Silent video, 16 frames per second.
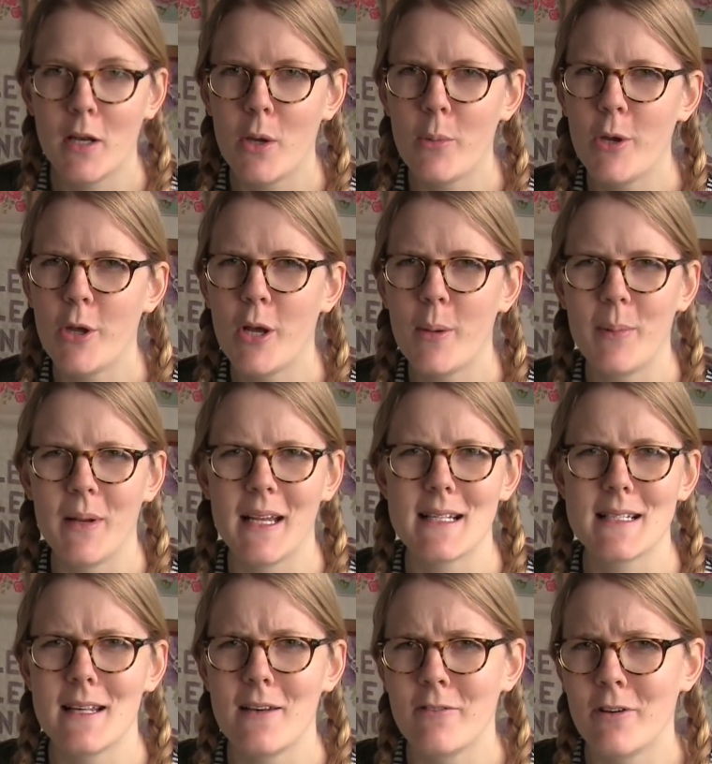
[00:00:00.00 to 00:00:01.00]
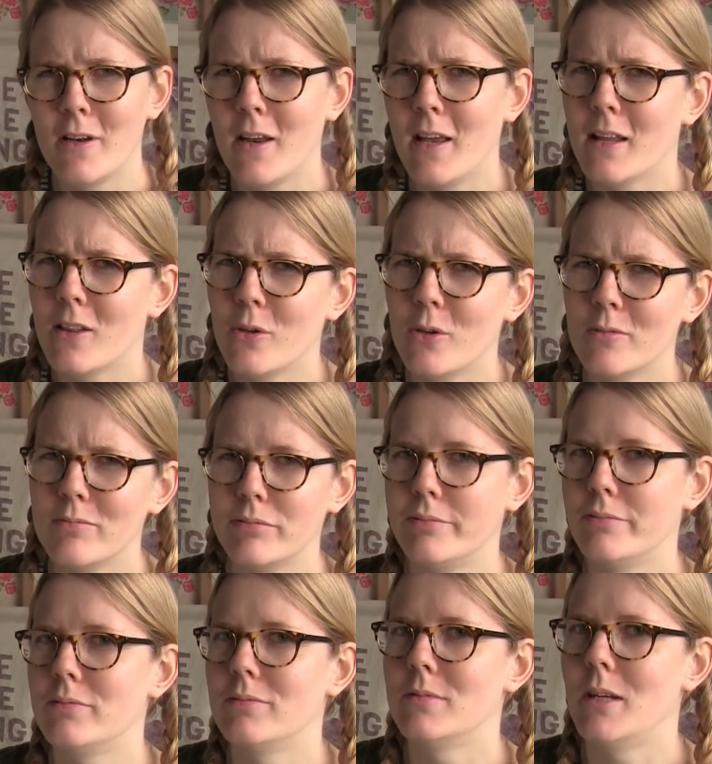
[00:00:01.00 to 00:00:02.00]
I woke up at like 7 and I thought,
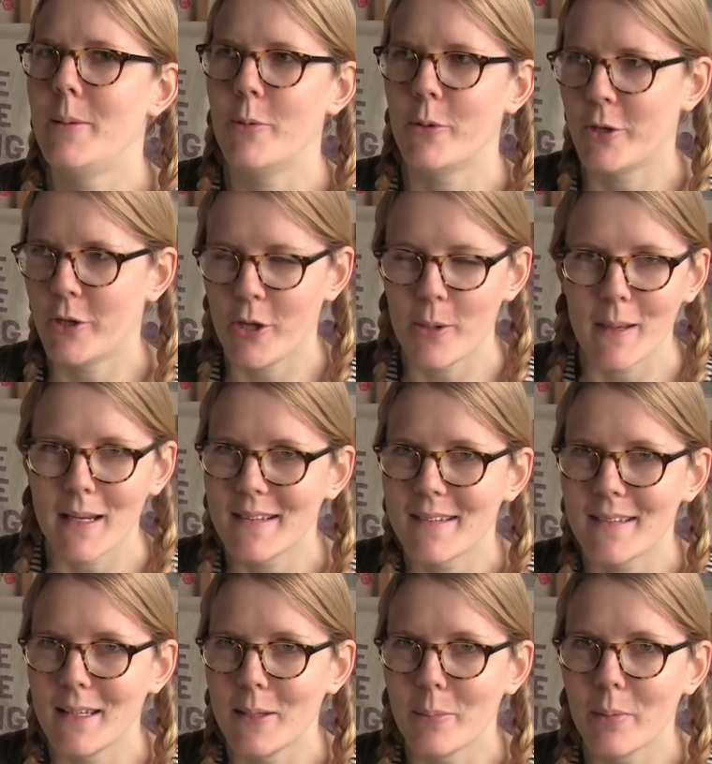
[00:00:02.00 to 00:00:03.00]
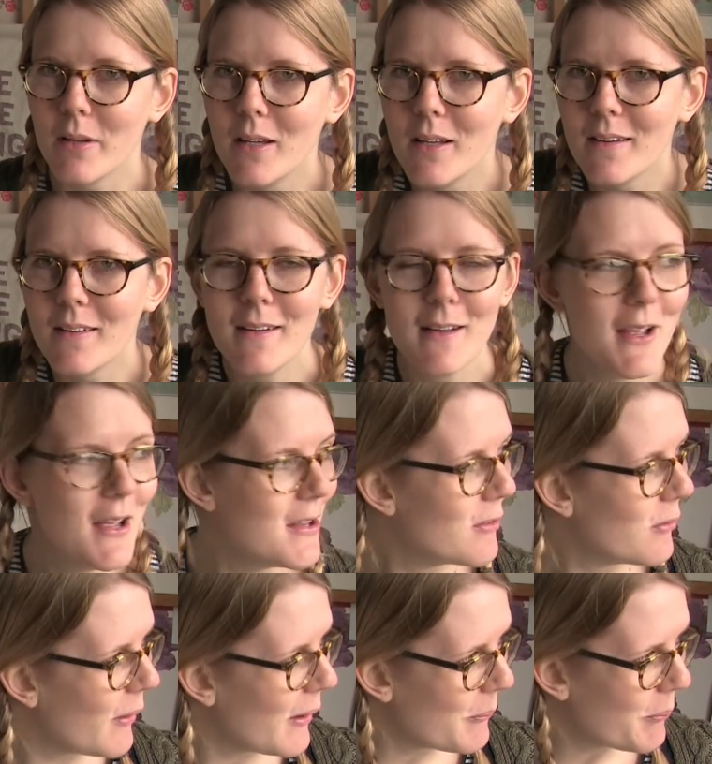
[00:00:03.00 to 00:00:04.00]
I'm not going to go back to sleep.
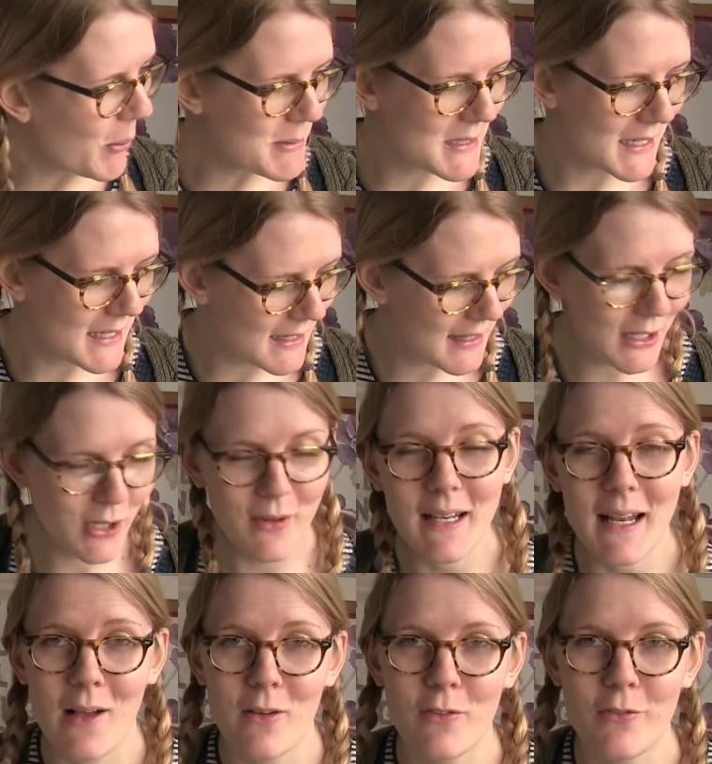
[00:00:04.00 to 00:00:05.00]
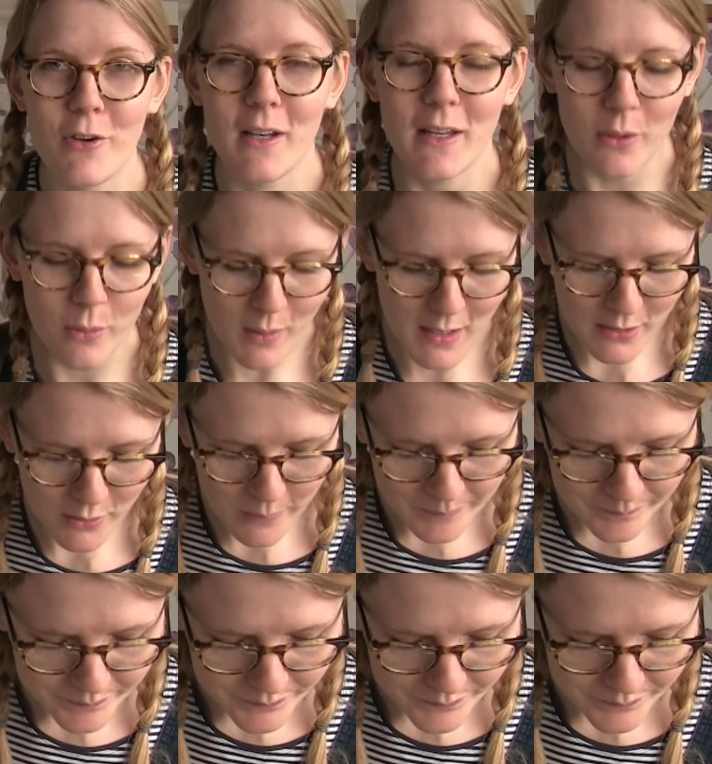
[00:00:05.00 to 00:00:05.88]
So I popped in the greenhouse for a little while.